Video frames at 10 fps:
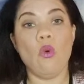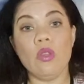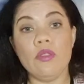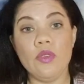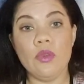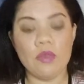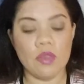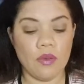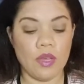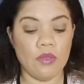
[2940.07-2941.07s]
of you are
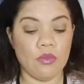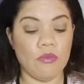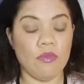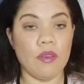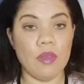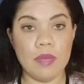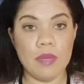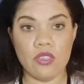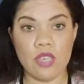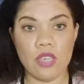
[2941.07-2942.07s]
going through very big
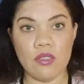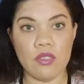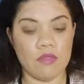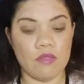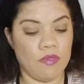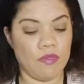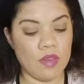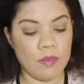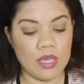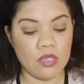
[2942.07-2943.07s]
changes, very
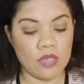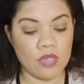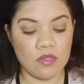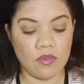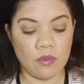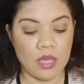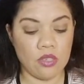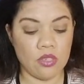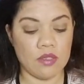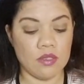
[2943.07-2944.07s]
big
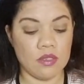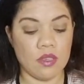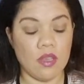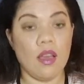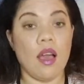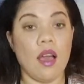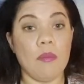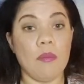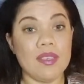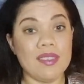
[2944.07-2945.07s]
transformations. I
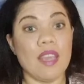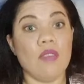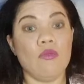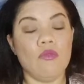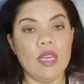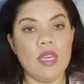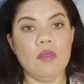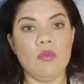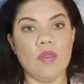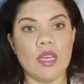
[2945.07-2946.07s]
must say, really
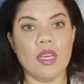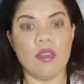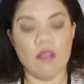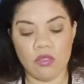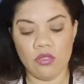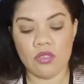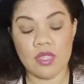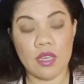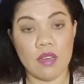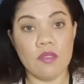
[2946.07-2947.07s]
working on
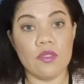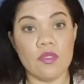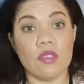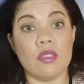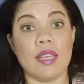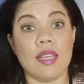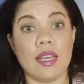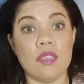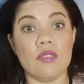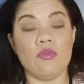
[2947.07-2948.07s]
yourselves. So that
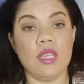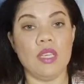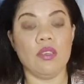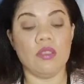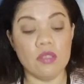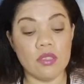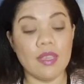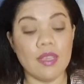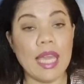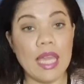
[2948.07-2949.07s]
is really good. So
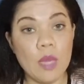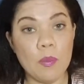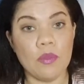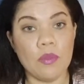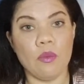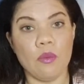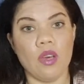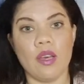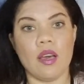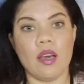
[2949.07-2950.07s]
keep the
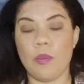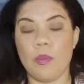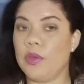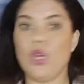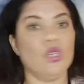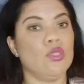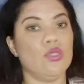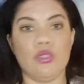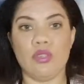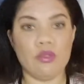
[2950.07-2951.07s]
work up.
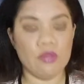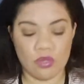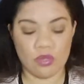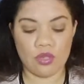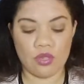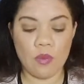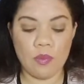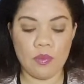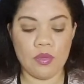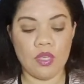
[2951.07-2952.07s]
Don't
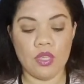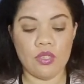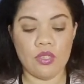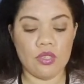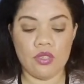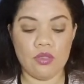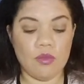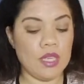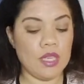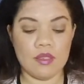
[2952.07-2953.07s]
stop. Just do
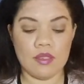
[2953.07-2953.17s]
it.